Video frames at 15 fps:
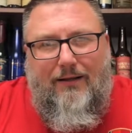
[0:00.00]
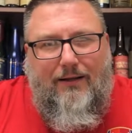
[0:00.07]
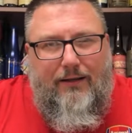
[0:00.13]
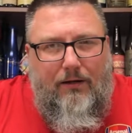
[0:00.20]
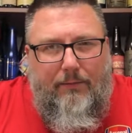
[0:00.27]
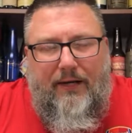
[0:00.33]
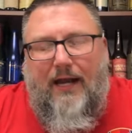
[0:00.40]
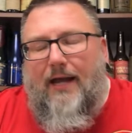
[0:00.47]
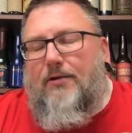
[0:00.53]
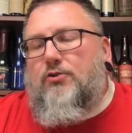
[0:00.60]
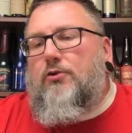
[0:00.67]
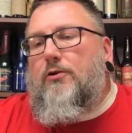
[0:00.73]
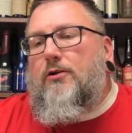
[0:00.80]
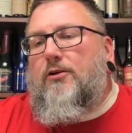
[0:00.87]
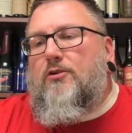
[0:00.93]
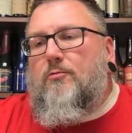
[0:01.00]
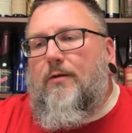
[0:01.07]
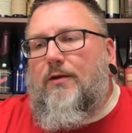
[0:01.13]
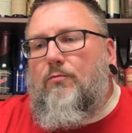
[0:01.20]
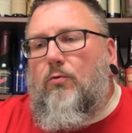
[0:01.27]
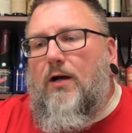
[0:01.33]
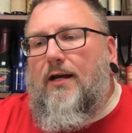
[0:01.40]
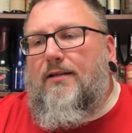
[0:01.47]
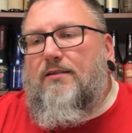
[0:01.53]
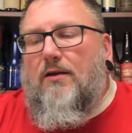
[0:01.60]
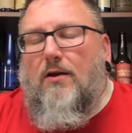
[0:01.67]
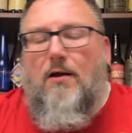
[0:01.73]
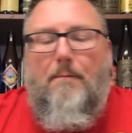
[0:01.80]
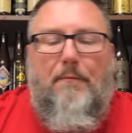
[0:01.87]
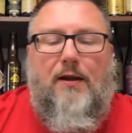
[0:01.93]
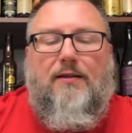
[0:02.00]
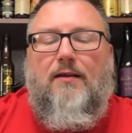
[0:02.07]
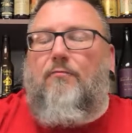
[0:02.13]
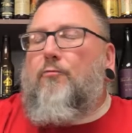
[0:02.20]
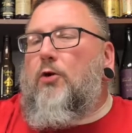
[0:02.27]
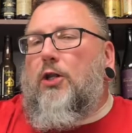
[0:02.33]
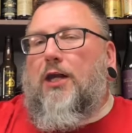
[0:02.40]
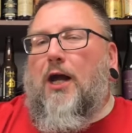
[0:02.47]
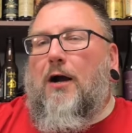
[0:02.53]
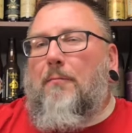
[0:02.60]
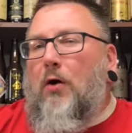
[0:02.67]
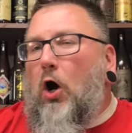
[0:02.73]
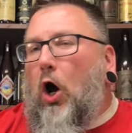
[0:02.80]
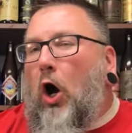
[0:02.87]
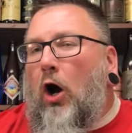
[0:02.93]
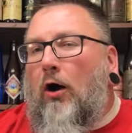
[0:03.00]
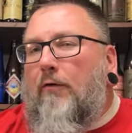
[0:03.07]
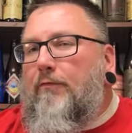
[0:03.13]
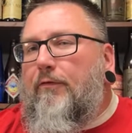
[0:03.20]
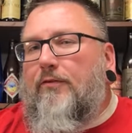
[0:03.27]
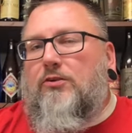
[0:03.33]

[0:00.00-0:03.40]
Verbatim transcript: little bit extra in there sweet wise, but it didn't really come off.